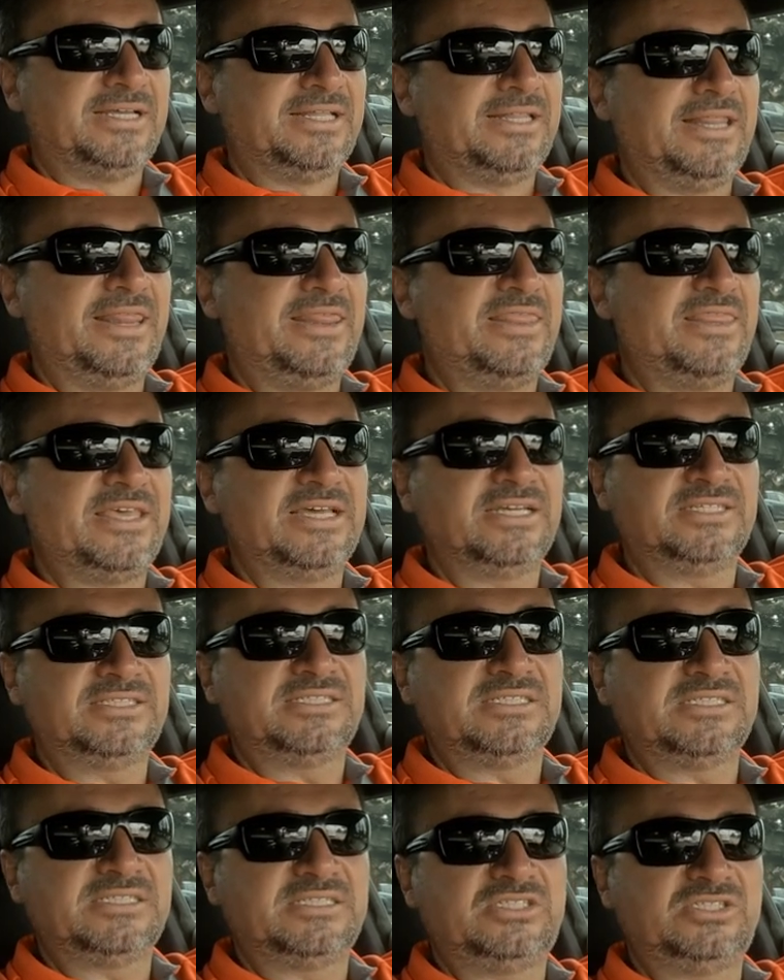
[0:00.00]
This
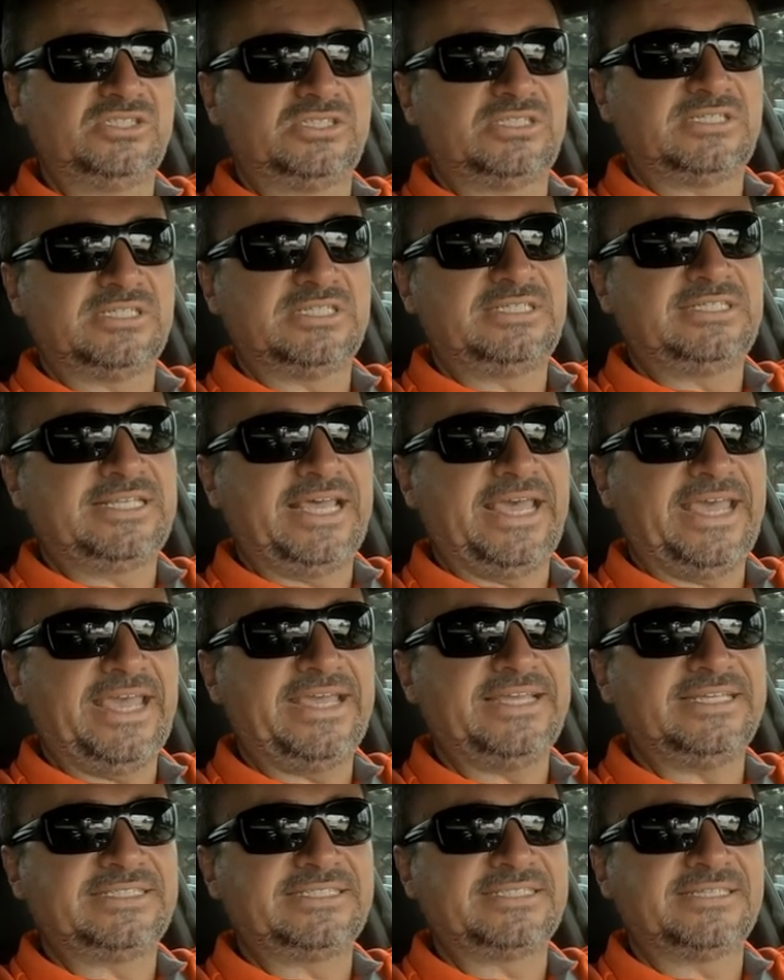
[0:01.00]
is just a
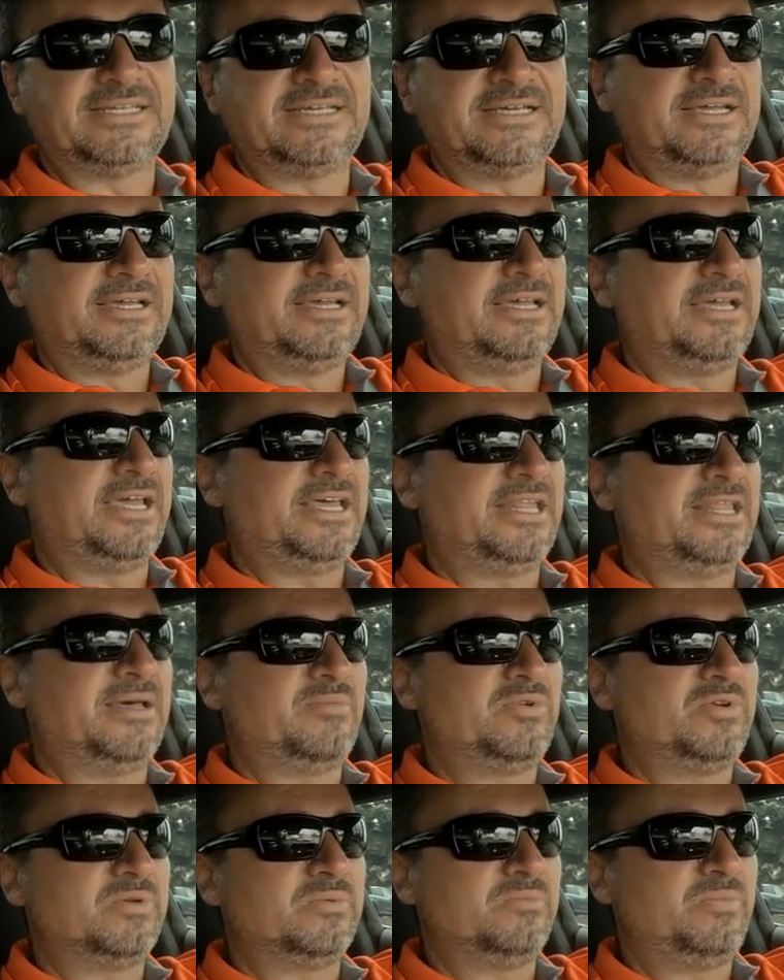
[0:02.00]
taste and I'm
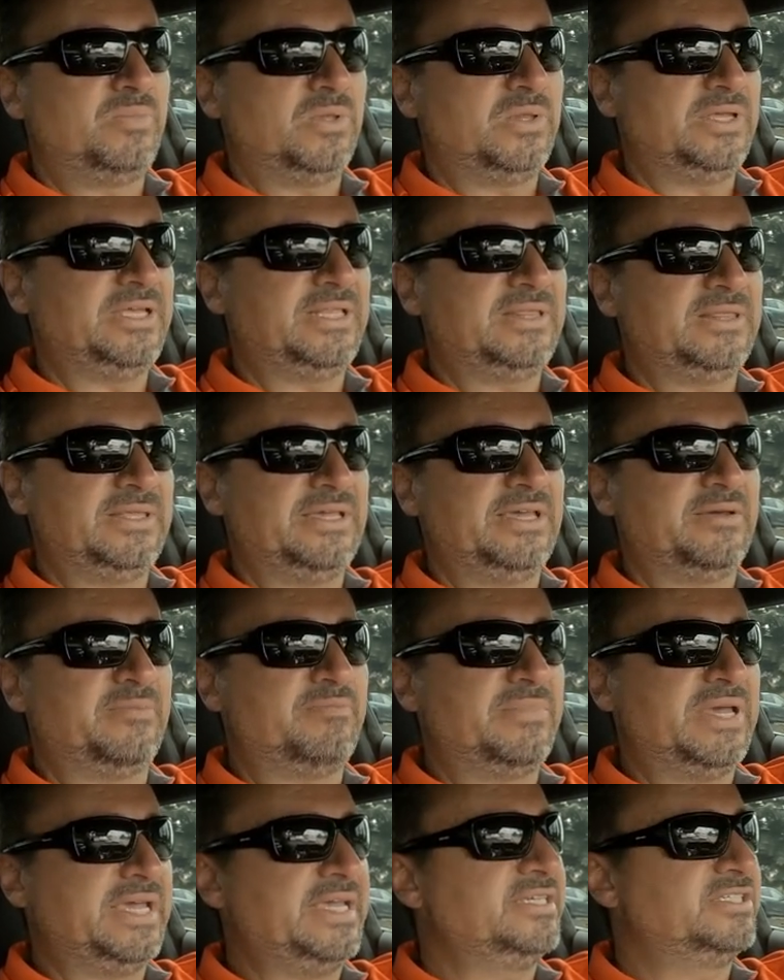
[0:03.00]
completely
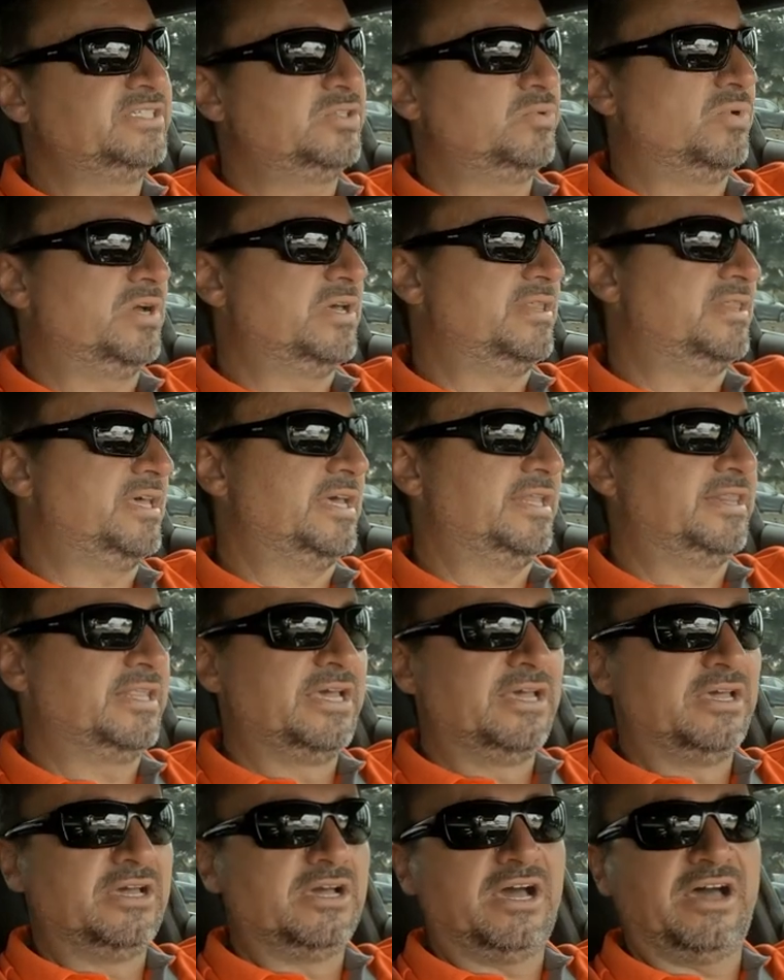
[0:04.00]
amazed with it
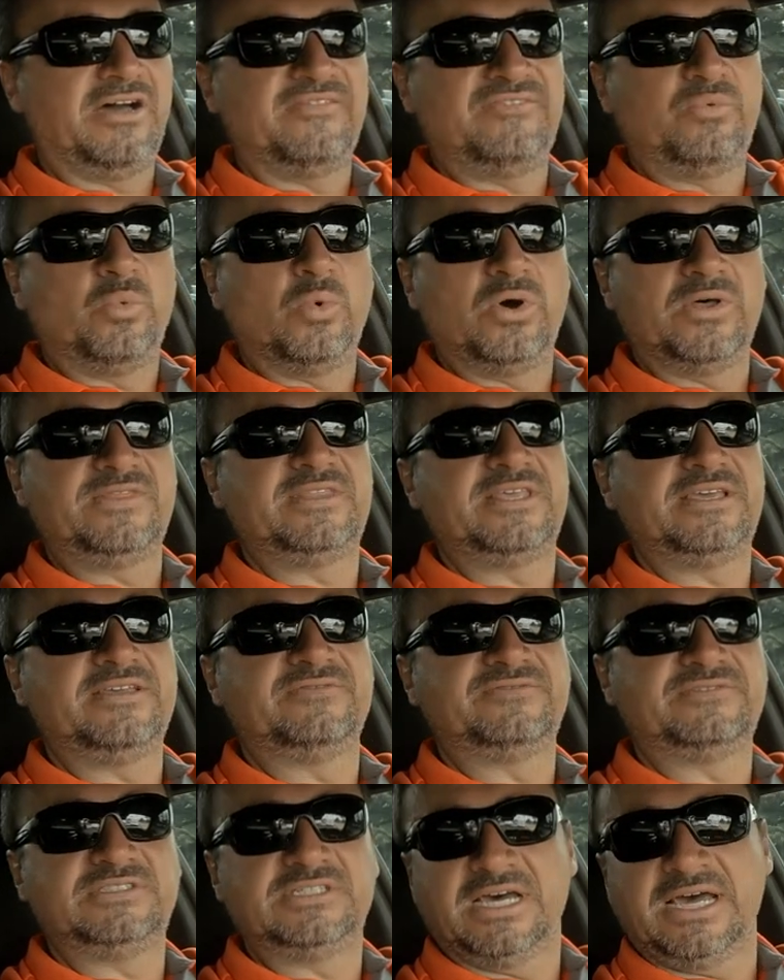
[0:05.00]
of what
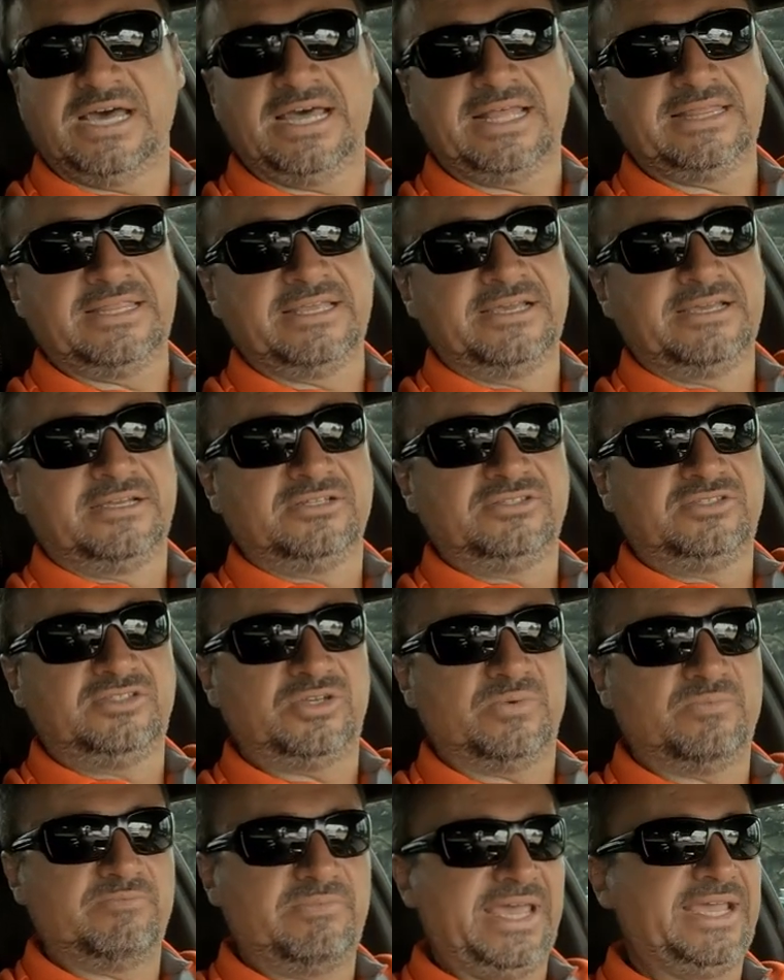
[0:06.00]
they've done
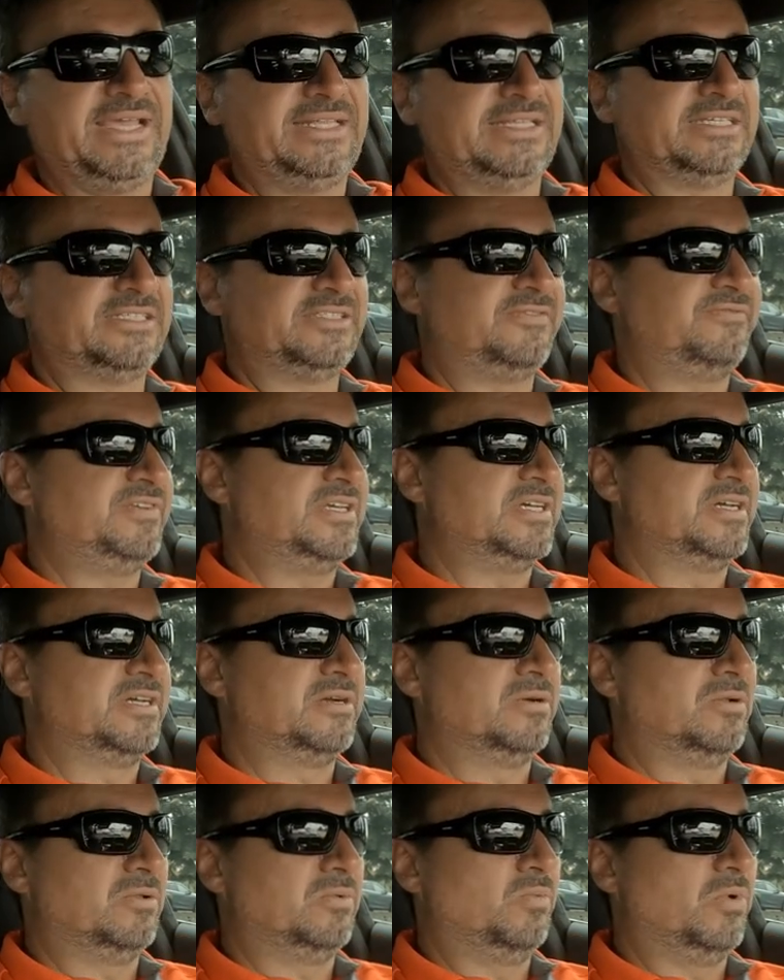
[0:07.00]
to make this
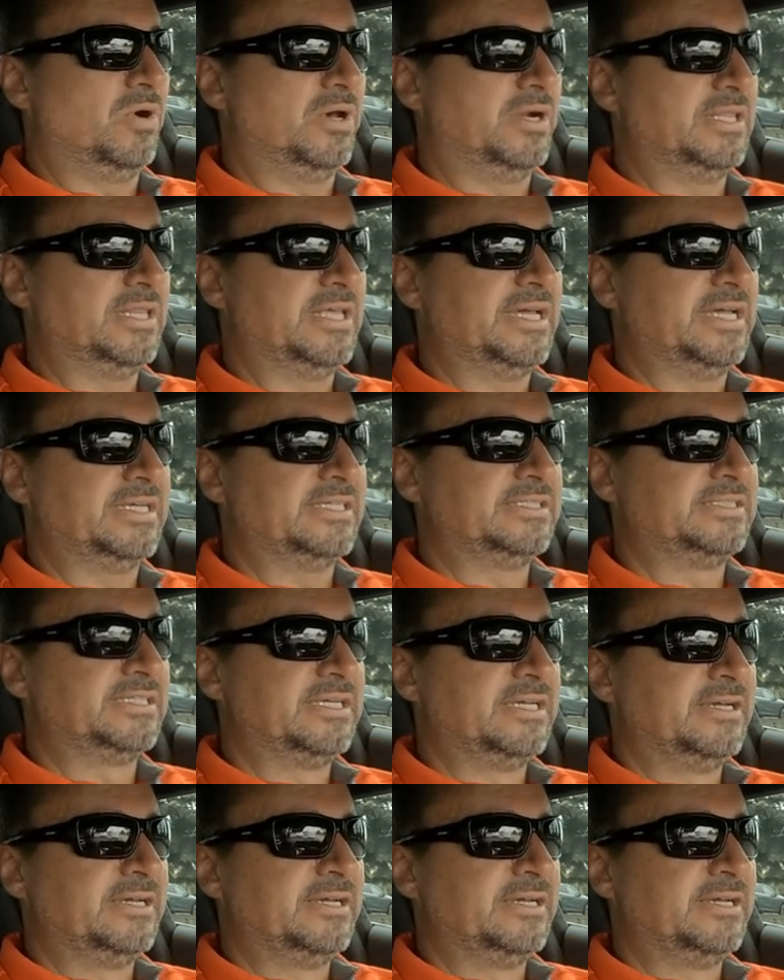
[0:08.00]
vehicle what it is